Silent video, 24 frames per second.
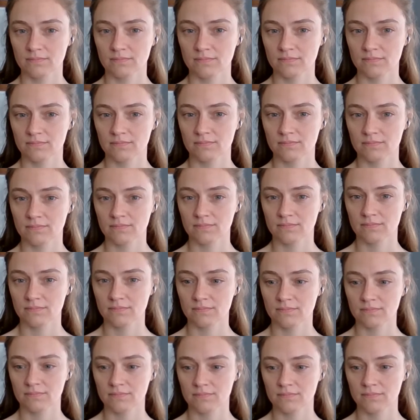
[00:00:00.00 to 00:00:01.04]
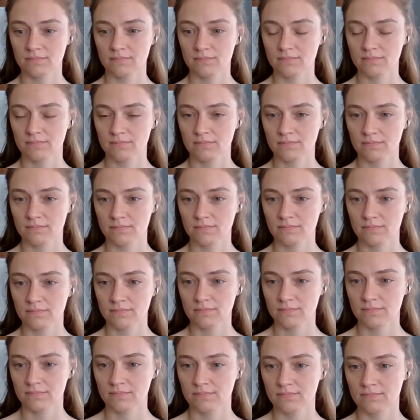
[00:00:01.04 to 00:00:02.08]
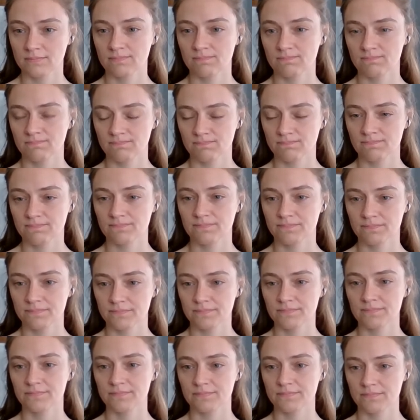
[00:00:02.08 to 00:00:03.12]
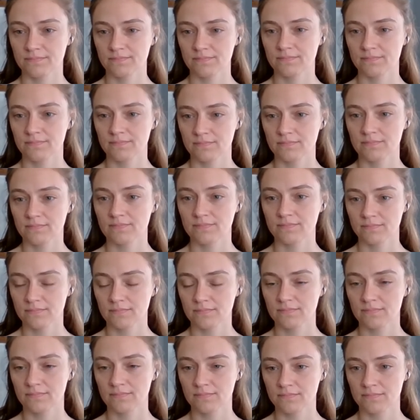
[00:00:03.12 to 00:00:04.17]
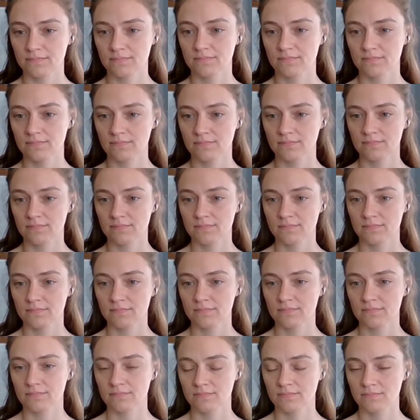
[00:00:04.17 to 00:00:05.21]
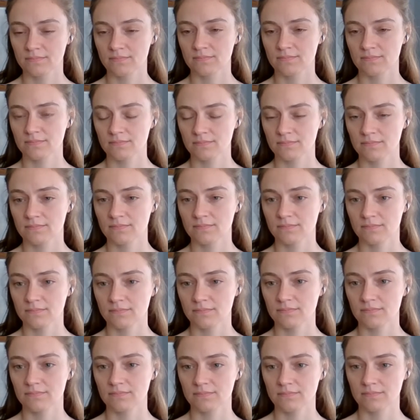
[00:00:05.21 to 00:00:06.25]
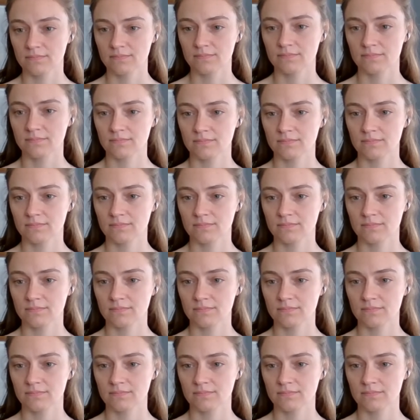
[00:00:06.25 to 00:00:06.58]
(not speaking)